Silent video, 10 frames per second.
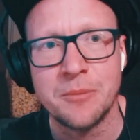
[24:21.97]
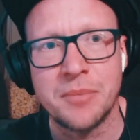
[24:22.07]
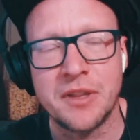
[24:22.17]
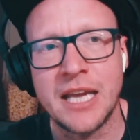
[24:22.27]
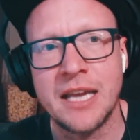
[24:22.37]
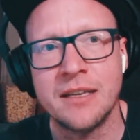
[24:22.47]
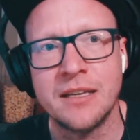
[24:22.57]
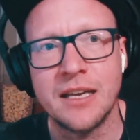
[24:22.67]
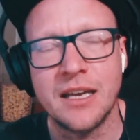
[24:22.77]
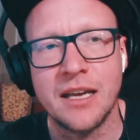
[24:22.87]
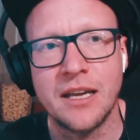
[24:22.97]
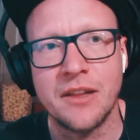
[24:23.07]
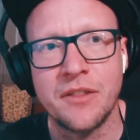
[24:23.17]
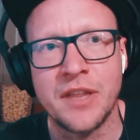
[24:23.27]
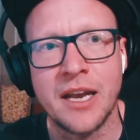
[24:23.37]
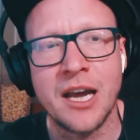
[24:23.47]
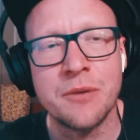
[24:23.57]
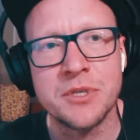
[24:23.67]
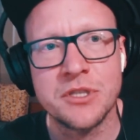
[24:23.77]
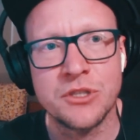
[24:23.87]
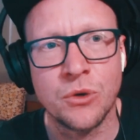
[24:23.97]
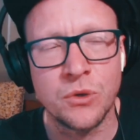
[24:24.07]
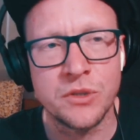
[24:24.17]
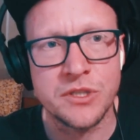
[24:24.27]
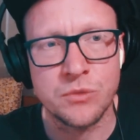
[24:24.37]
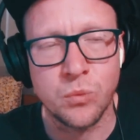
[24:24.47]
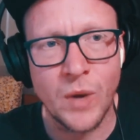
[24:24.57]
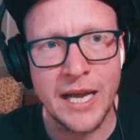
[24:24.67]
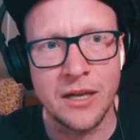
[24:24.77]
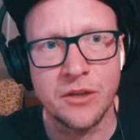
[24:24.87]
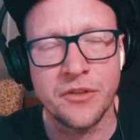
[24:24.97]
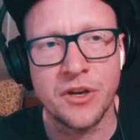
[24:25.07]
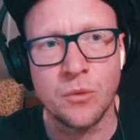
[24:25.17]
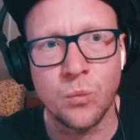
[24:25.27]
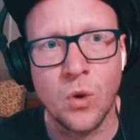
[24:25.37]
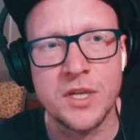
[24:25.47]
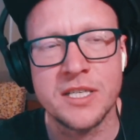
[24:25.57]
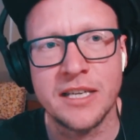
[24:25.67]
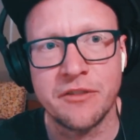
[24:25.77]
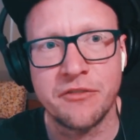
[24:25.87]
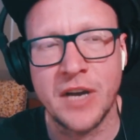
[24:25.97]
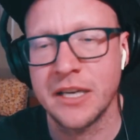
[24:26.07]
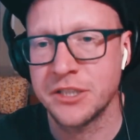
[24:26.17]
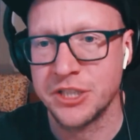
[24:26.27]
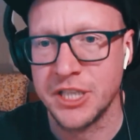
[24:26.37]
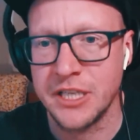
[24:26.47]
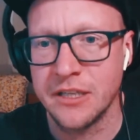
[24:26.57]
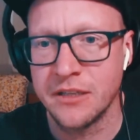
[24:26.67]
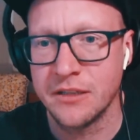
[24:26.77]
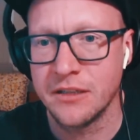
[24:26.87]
but then I was told as well that it wasn't a Fangshi.